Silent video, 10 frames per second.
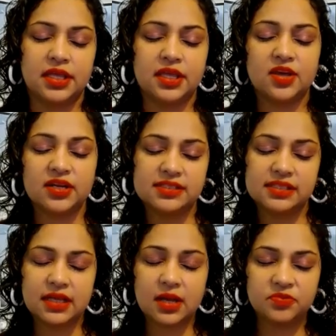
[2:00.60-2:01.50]
You're gonna
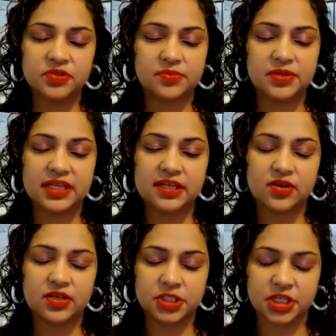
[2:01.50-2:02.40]
sit comfortably
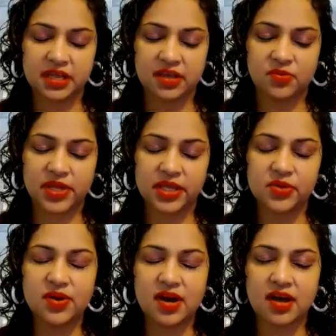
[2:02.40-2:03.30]
in your chair where
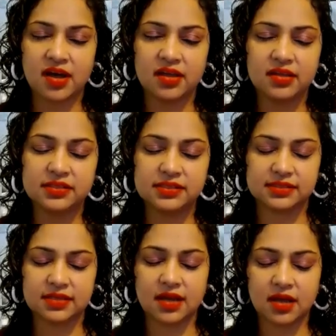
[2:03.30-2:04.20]
you are.
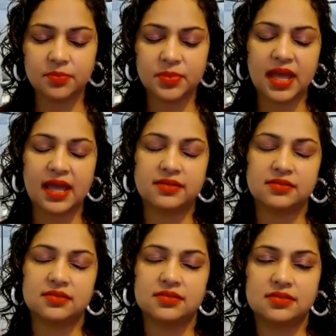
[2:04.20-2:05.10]
Sit up,
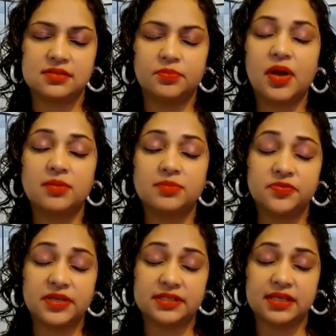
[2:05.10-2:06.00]
hands,
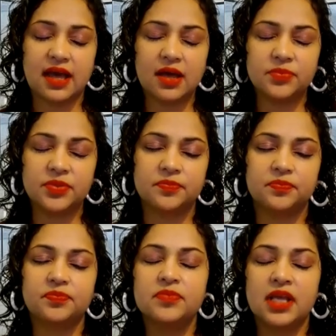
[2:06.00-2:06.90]
palms facing up,
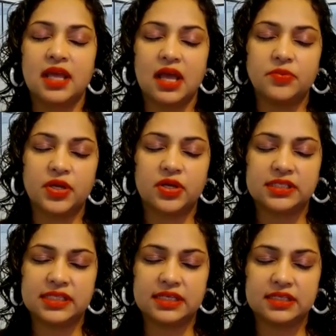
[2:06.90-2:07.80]
and we're
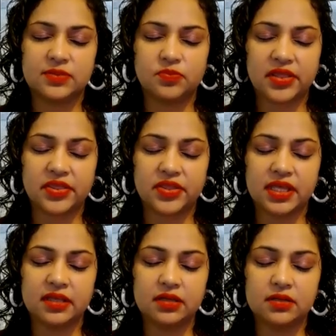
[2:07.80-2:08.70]
gonna take a deep breath
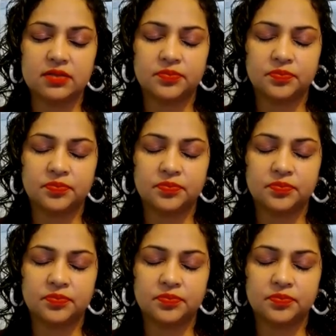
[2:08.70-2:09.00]
in.